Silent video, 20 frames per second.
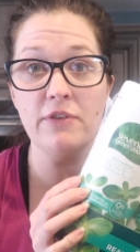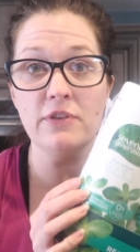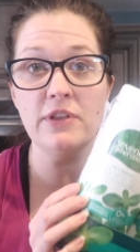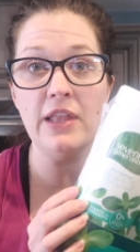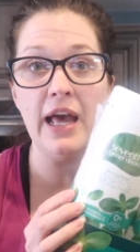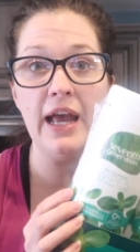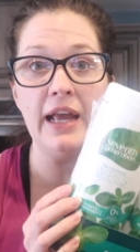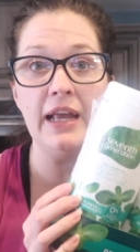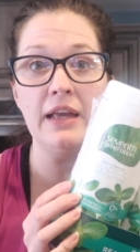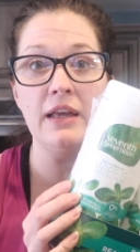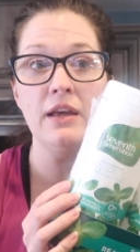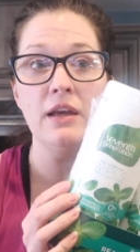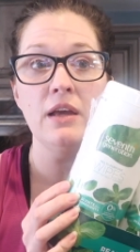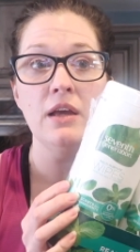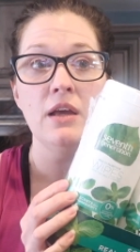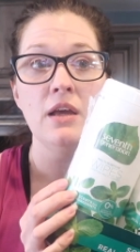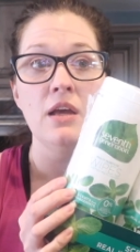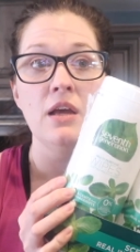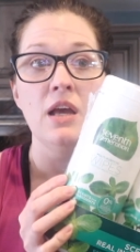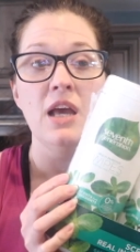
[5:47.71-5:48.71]
Like,
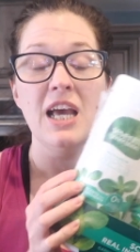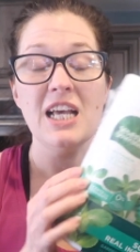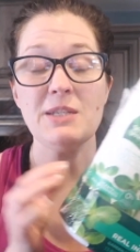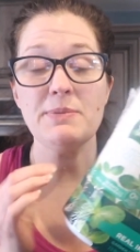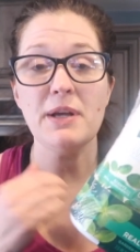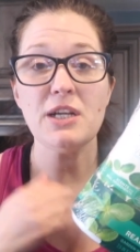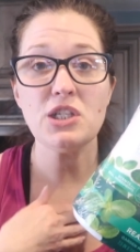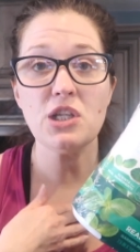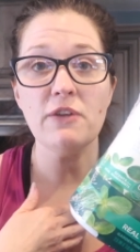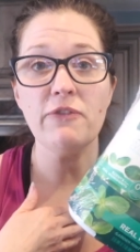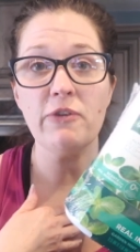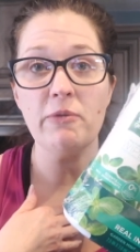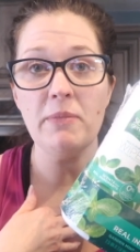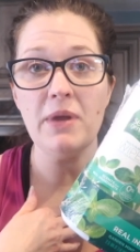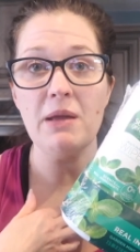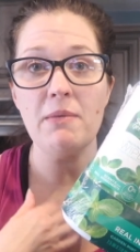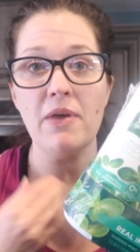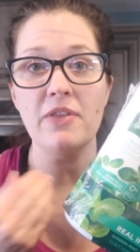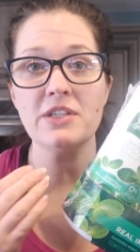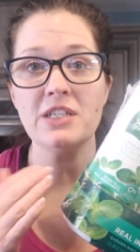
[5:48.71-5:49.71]
especially for
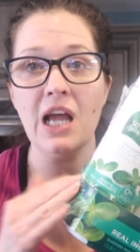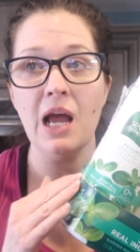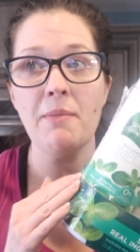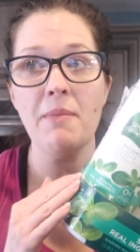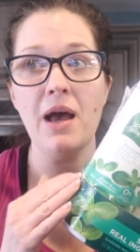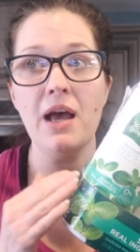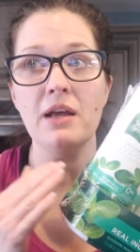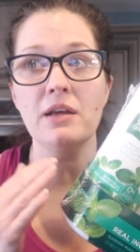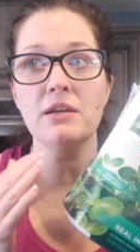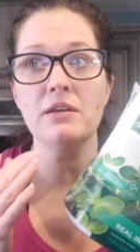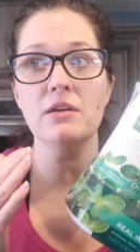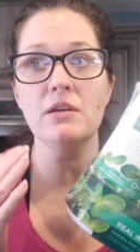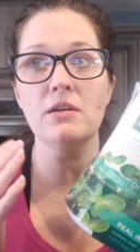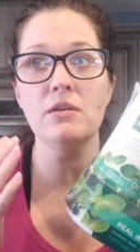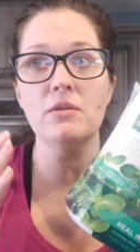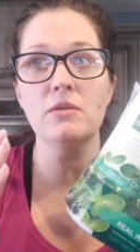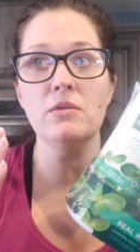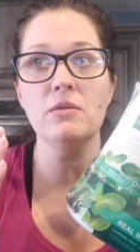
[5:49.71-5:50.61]
me, by the time I